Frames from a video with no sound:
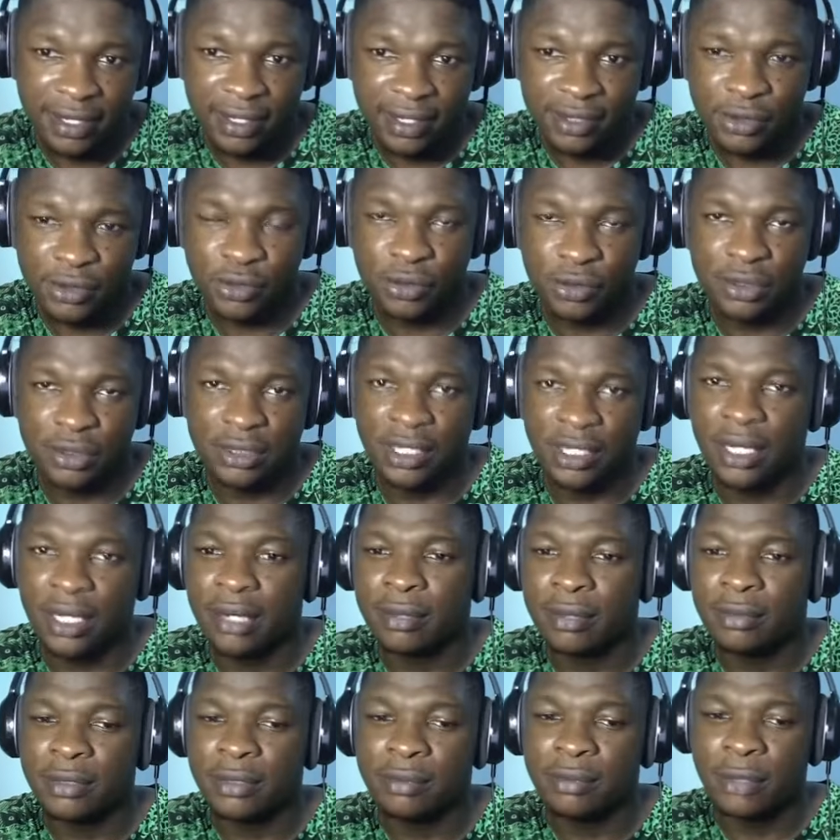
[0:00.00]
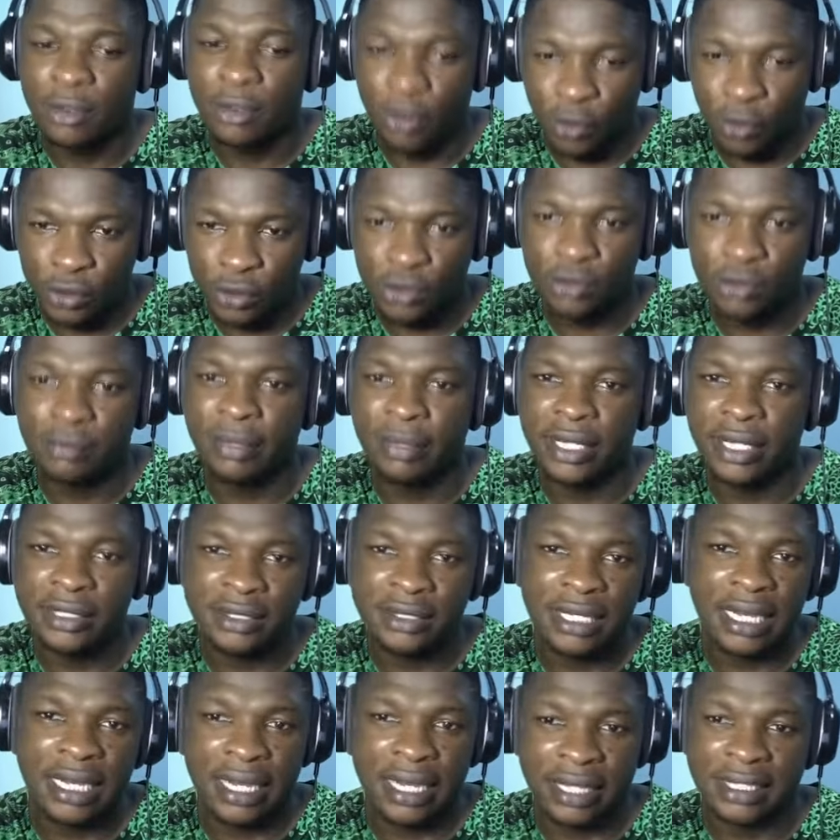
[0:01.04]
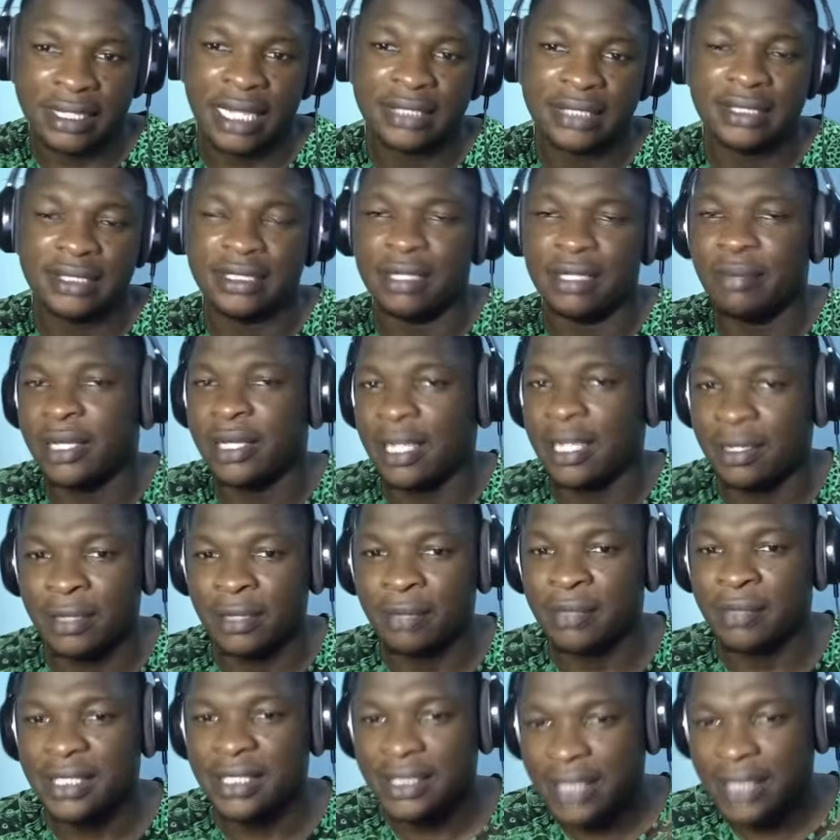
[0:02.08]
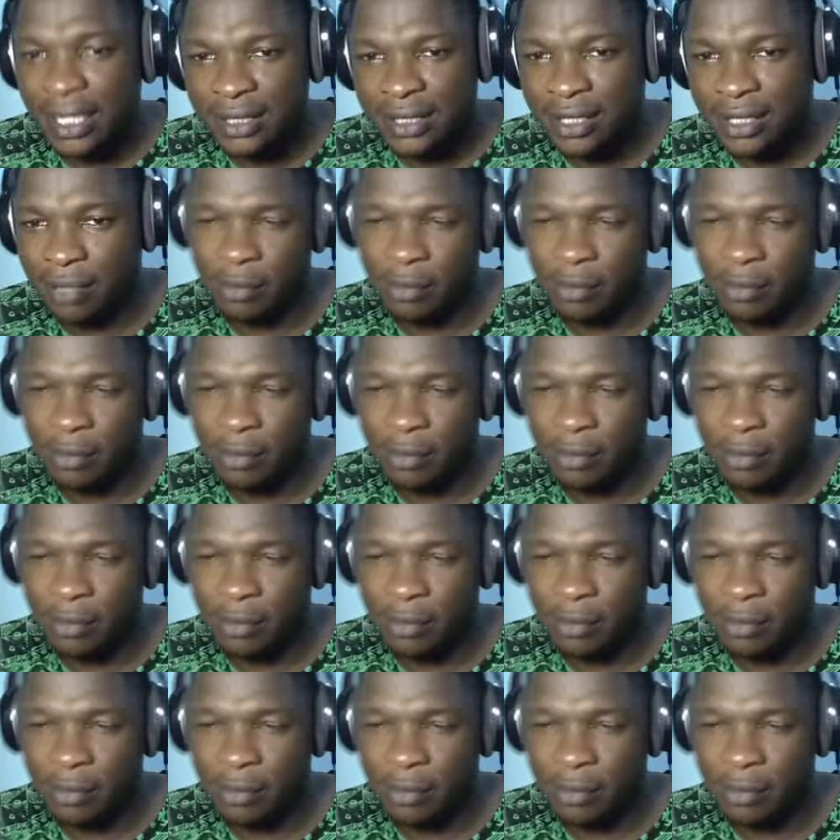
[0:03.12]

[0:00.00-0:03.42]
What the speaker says: So, they also made clear that they made a mistake there,